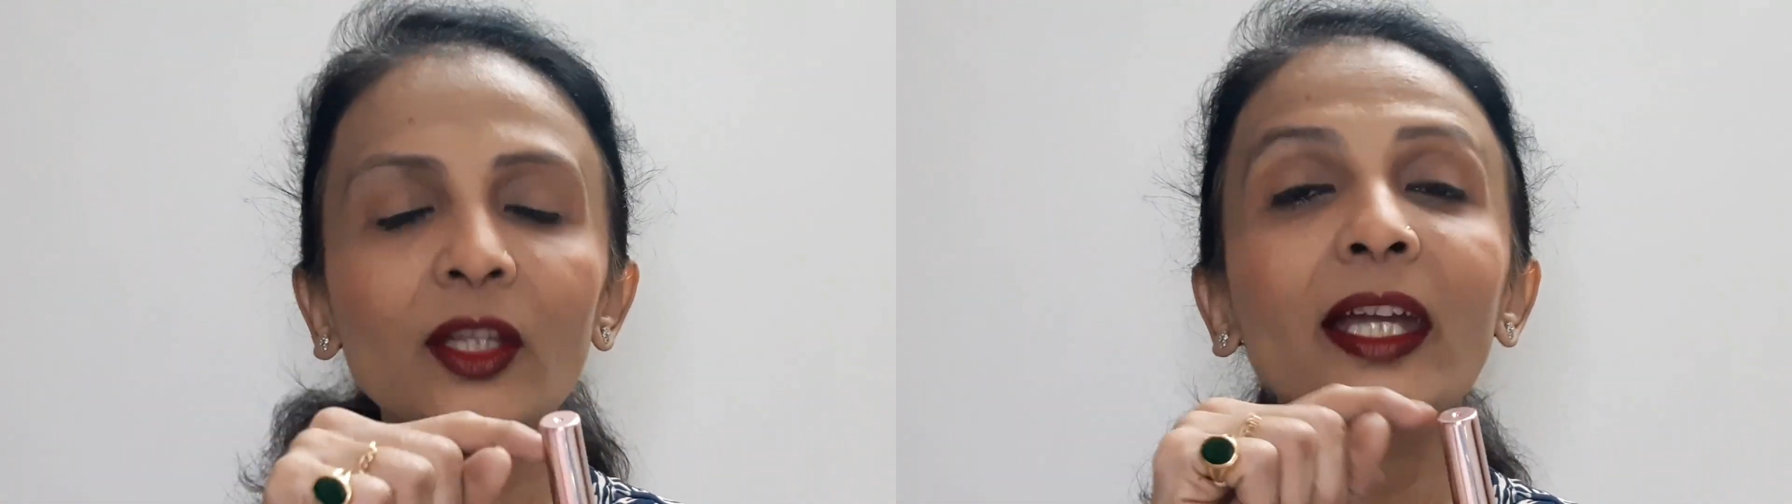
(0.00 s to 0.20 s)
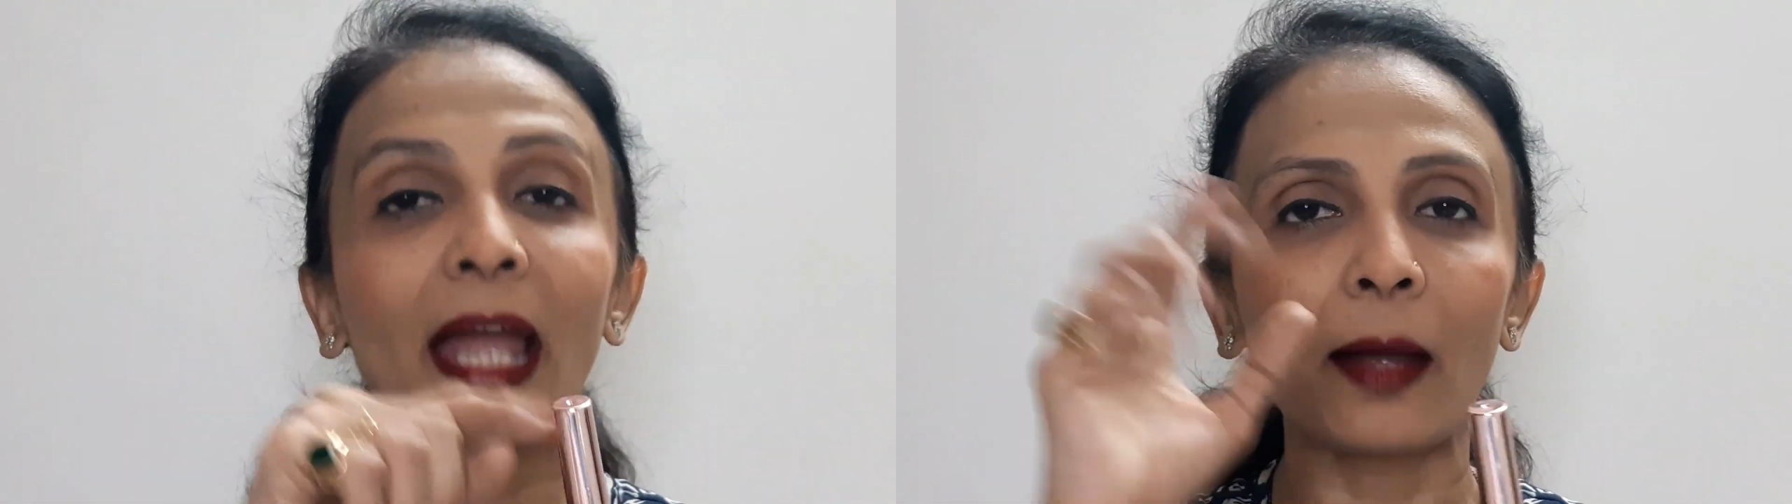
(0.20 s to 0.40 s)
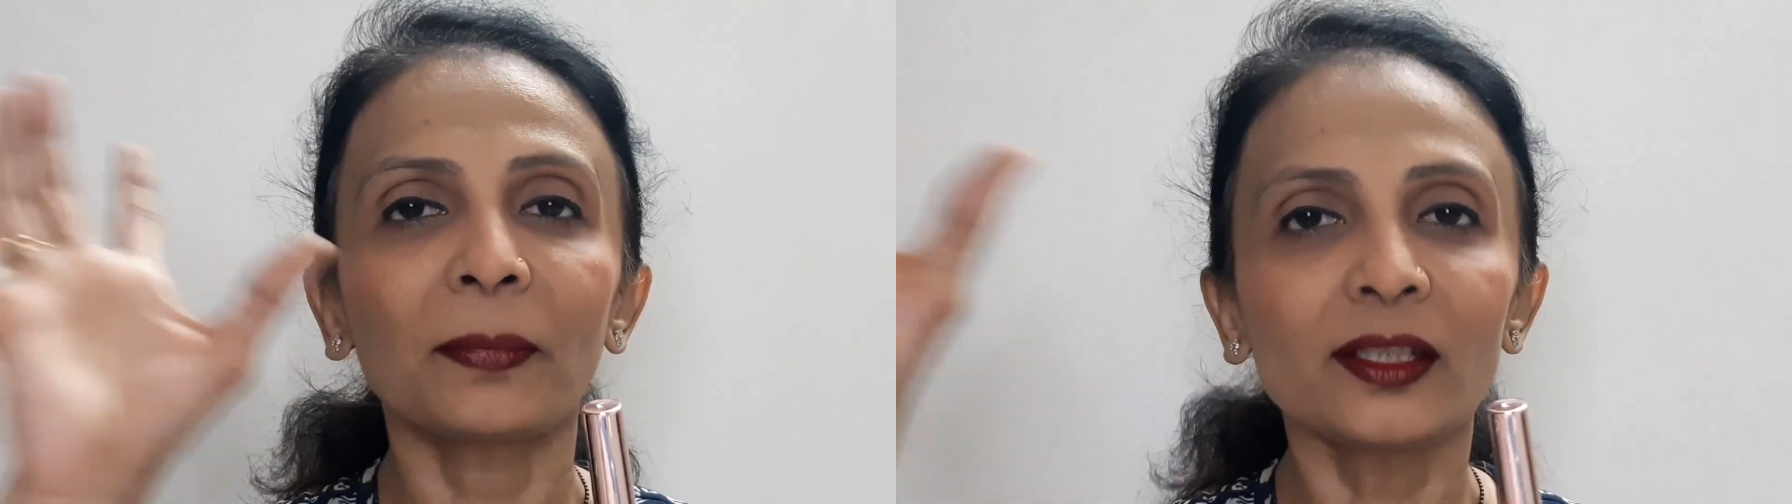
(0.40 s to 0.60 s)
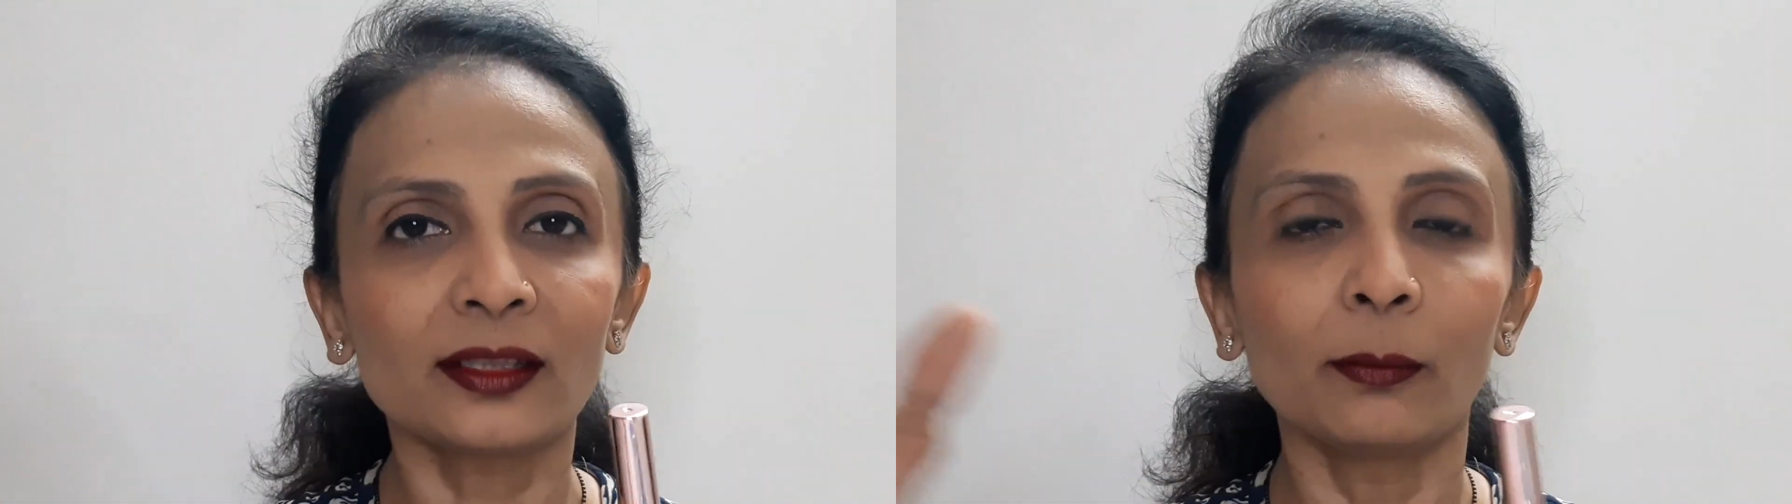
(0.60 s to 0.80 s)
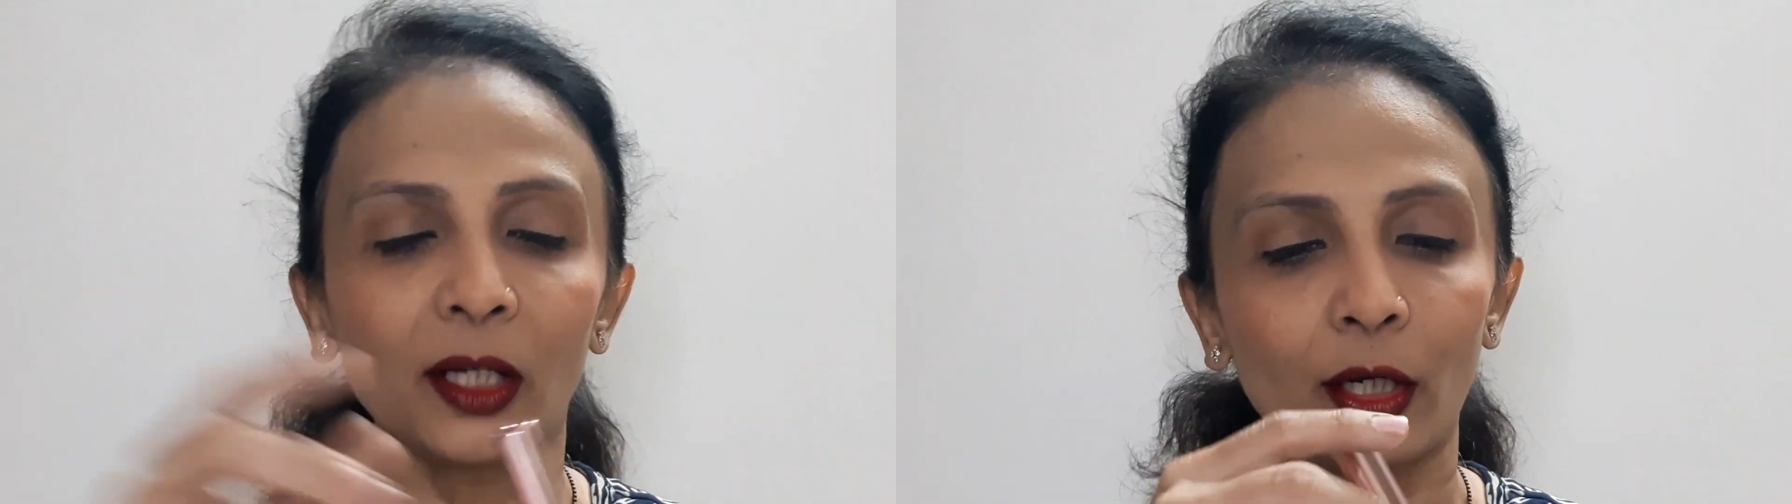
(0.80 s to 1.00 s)
the cap is
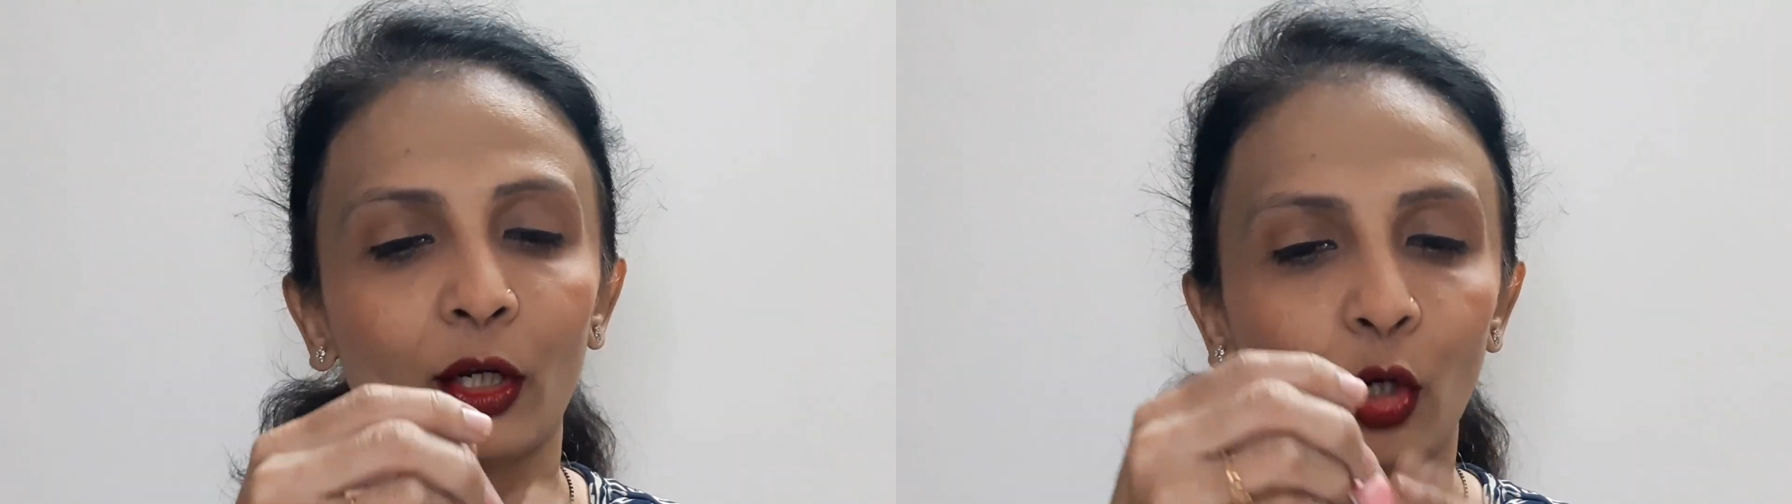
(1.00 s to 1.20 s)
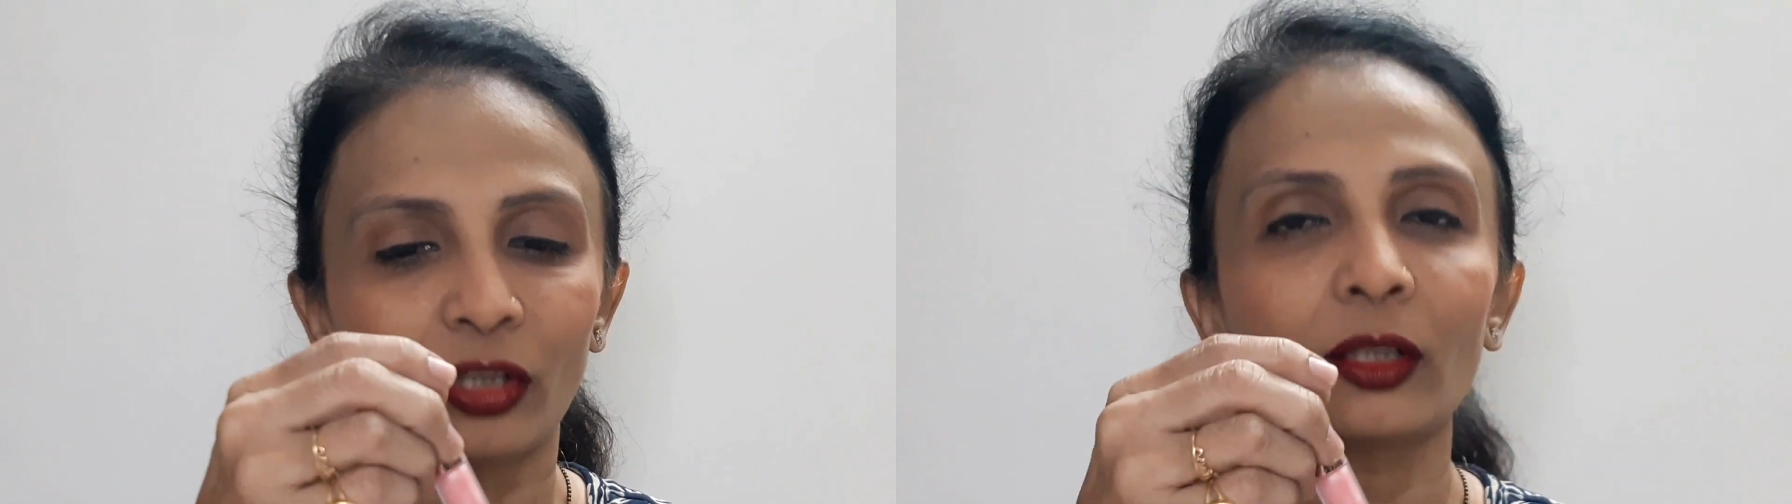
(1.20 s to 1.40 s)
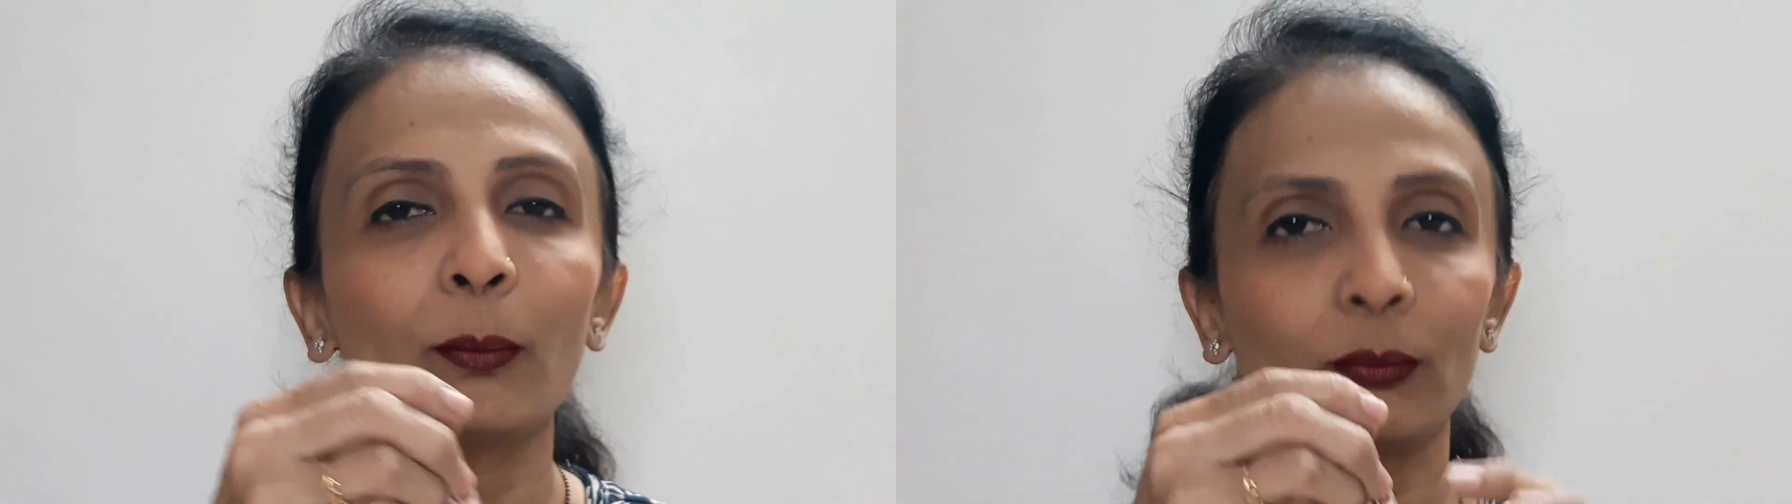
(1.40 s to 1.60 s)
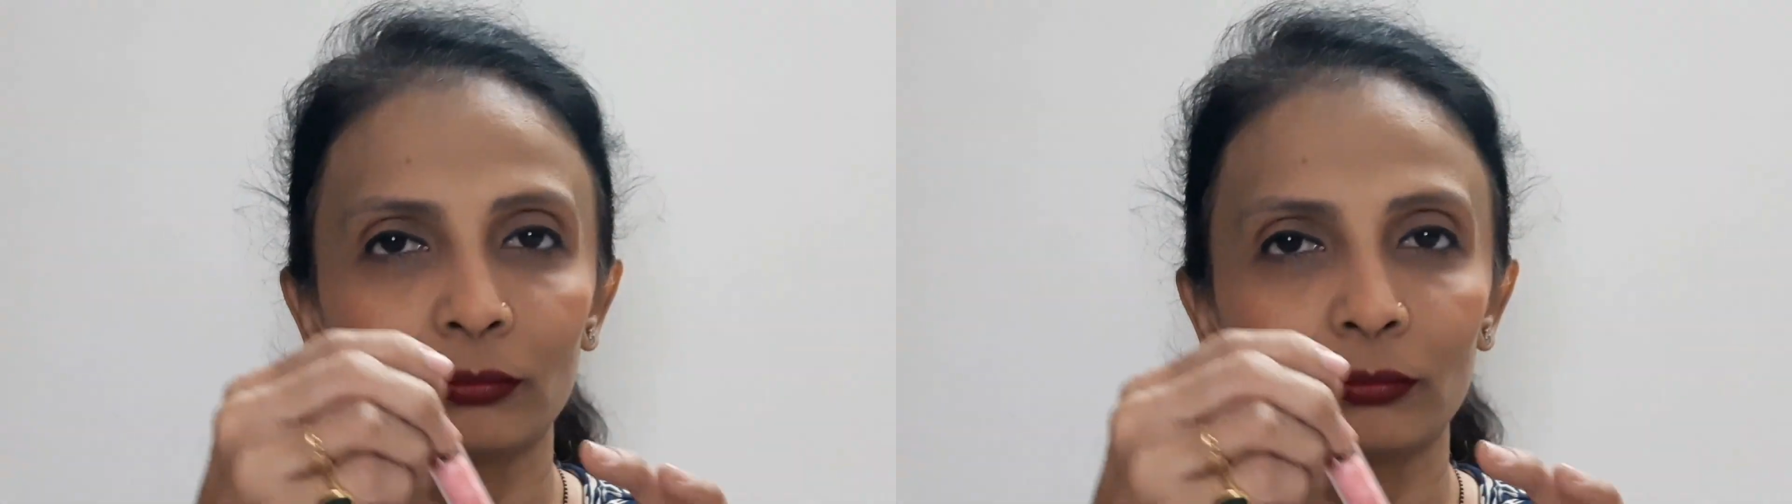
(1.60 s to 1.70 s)
similar, not the